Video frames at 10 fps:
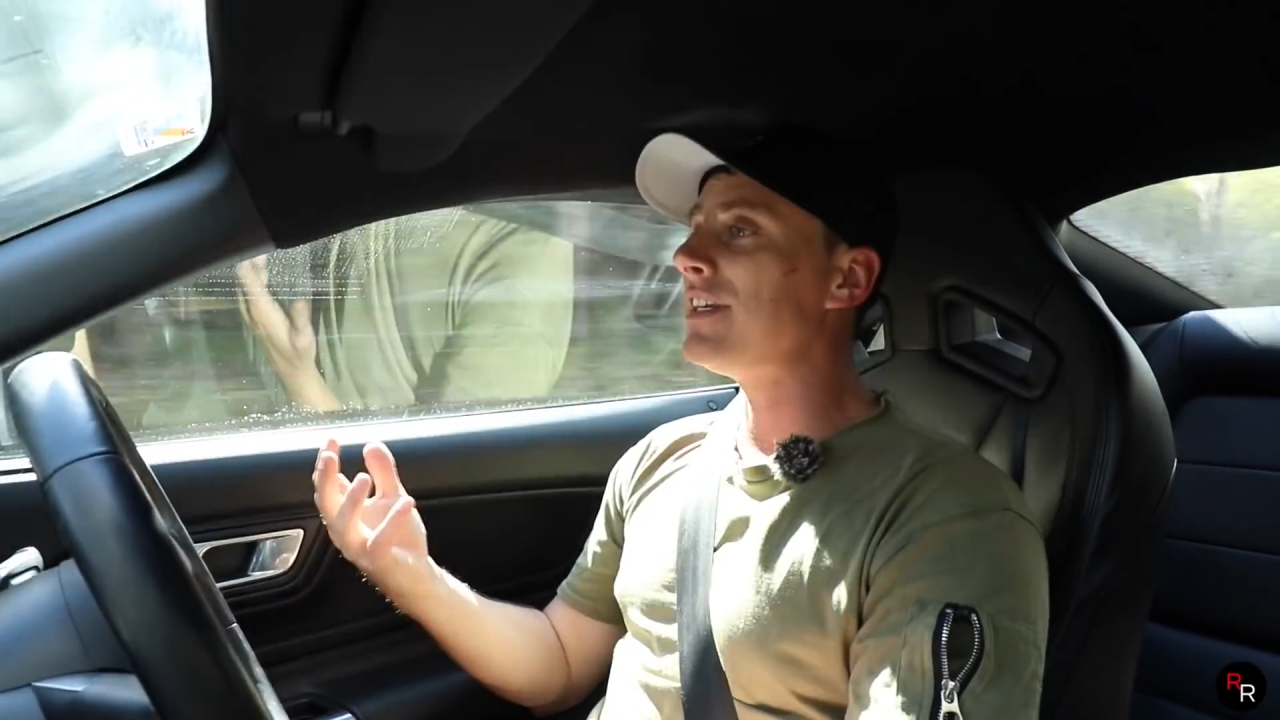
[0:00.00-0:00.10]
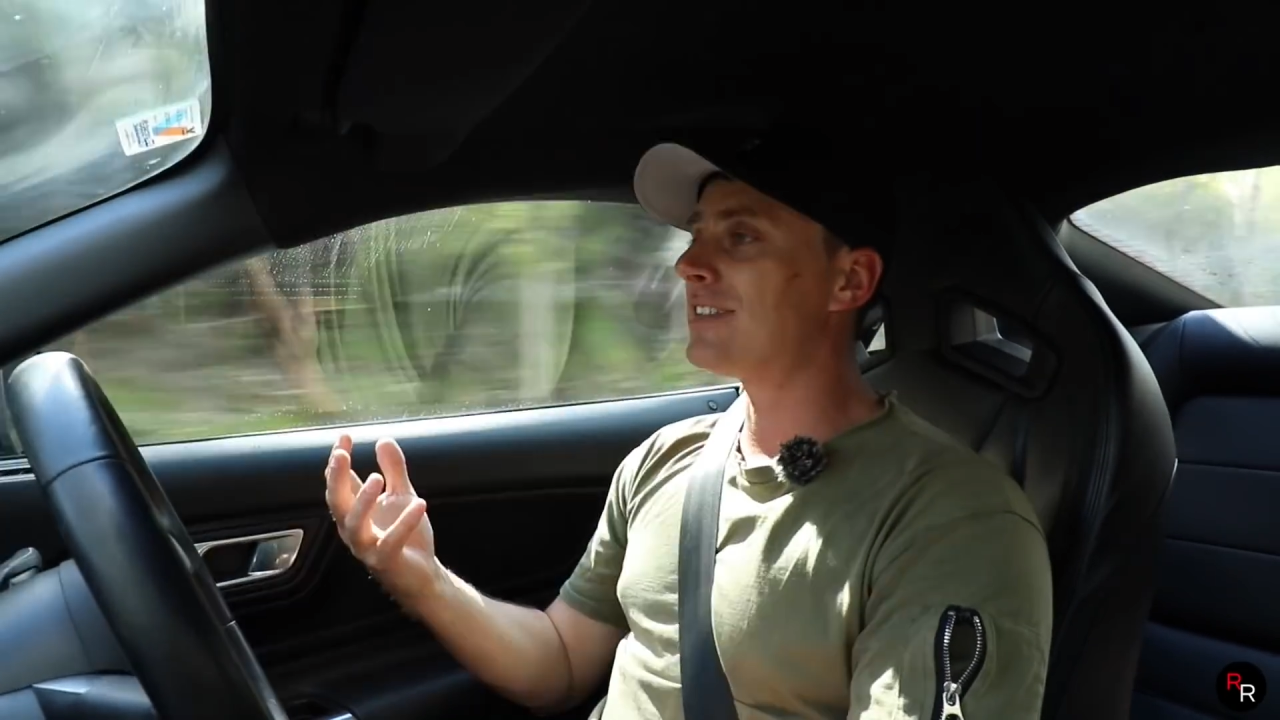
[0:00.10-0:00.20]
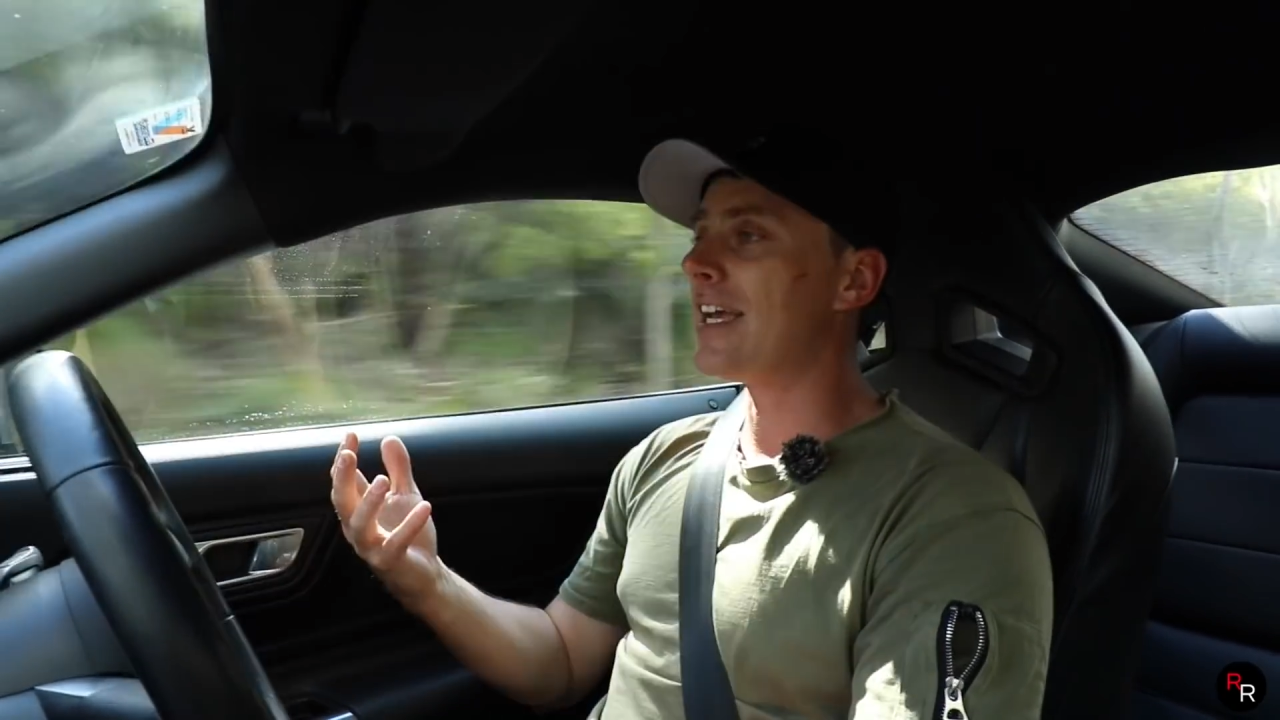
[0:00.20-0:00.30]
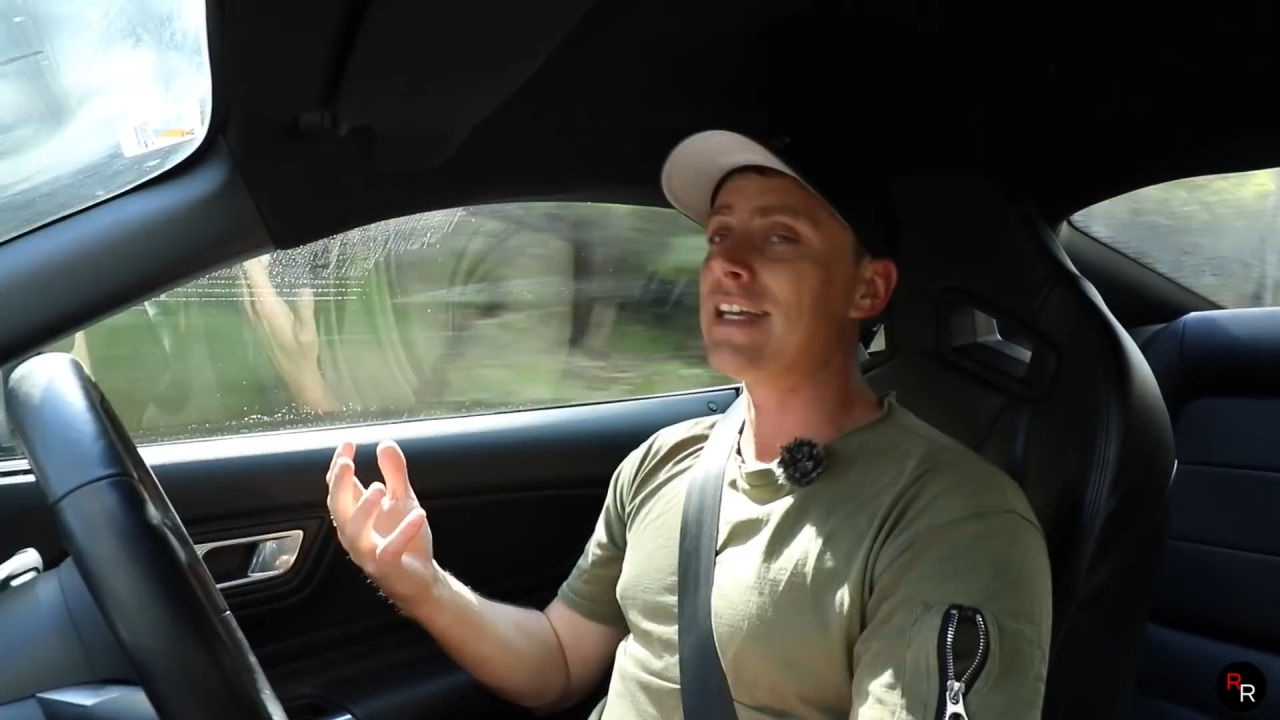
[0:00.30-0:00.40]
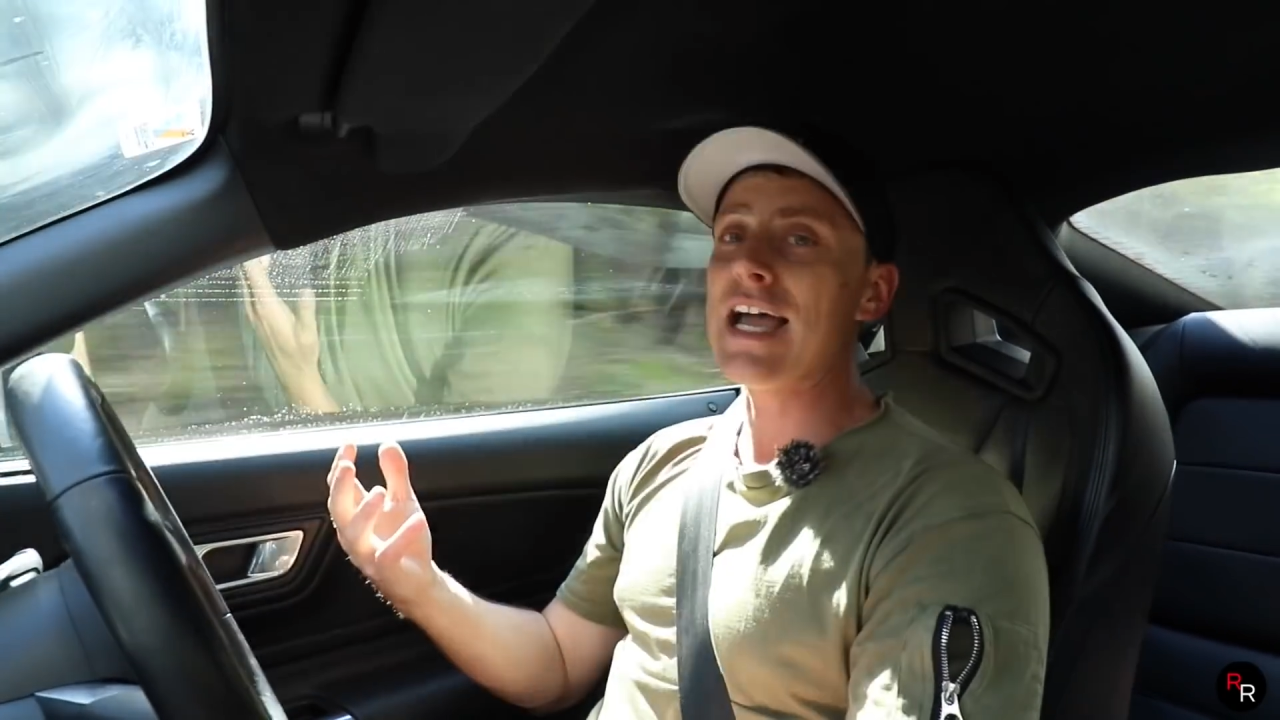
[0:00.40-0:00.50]
to
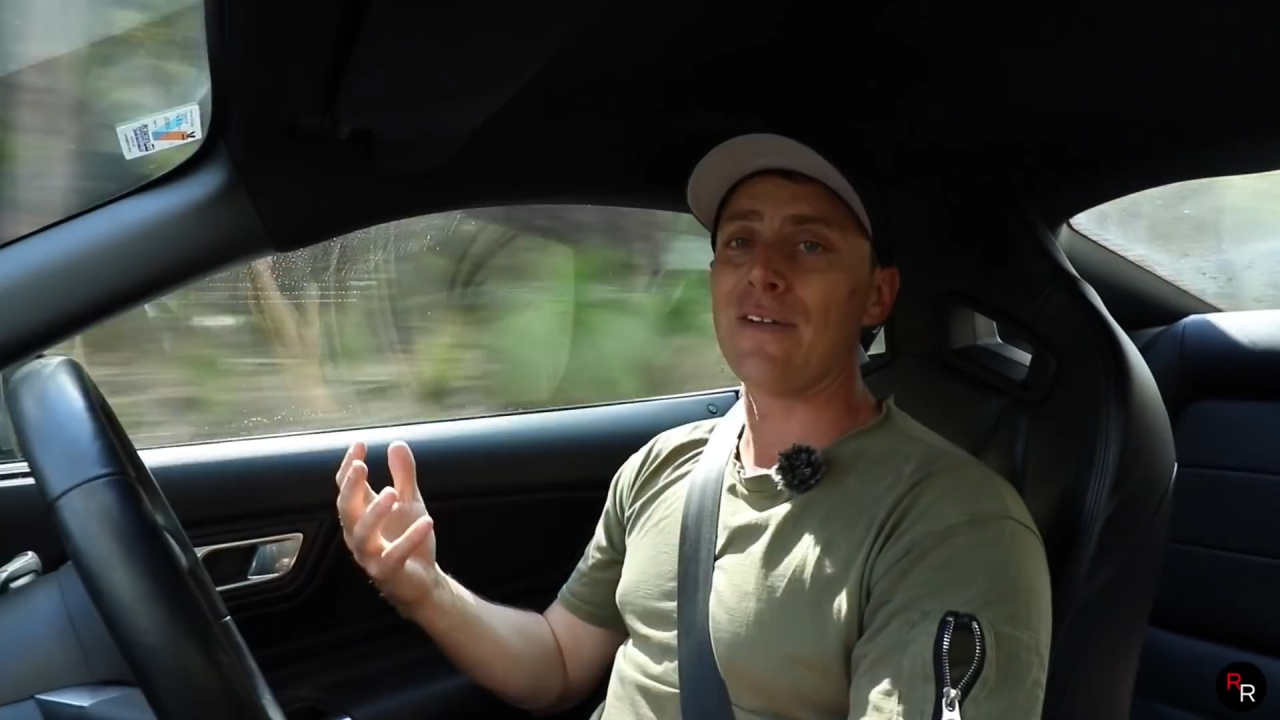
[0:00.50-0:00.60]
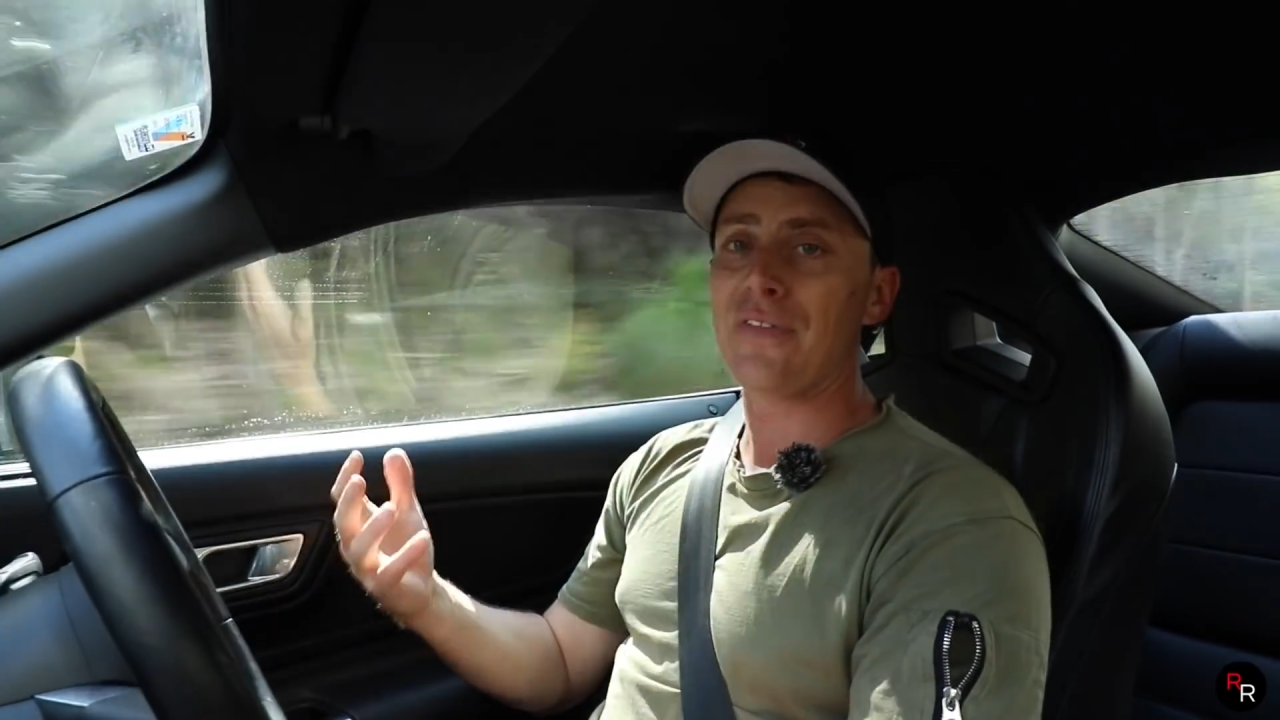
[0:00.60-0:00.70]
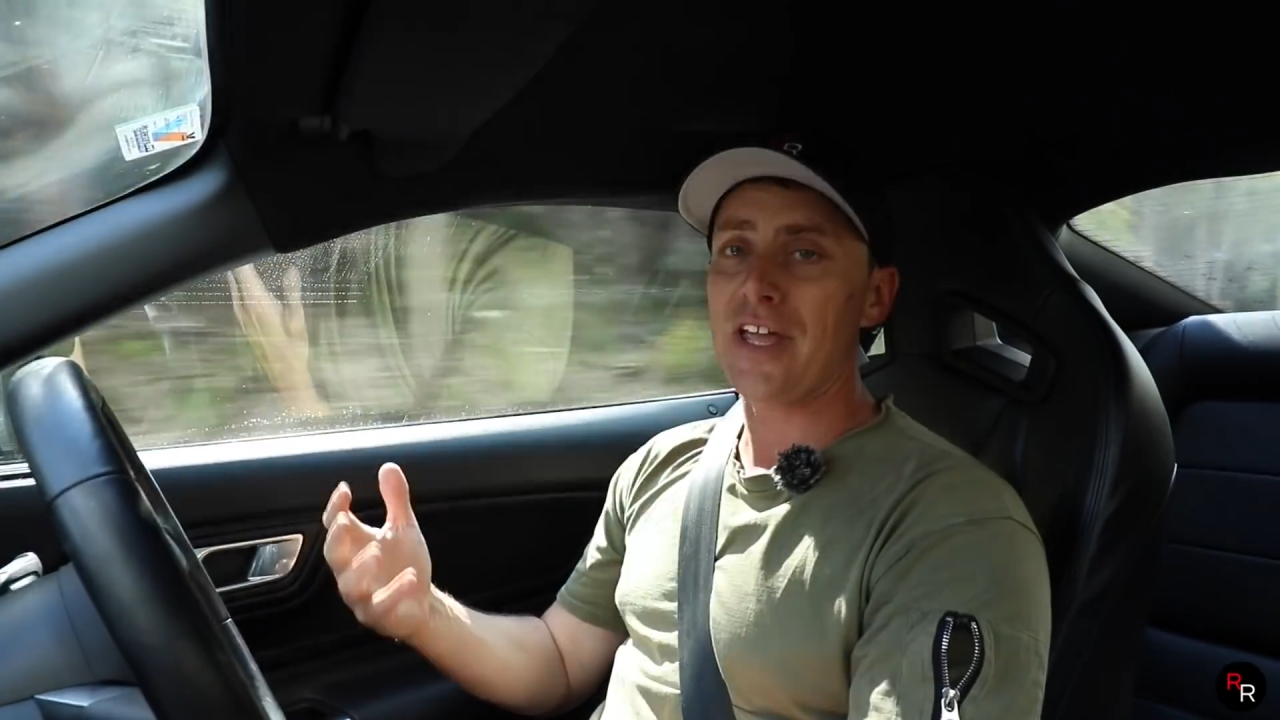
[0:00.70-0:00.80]
take out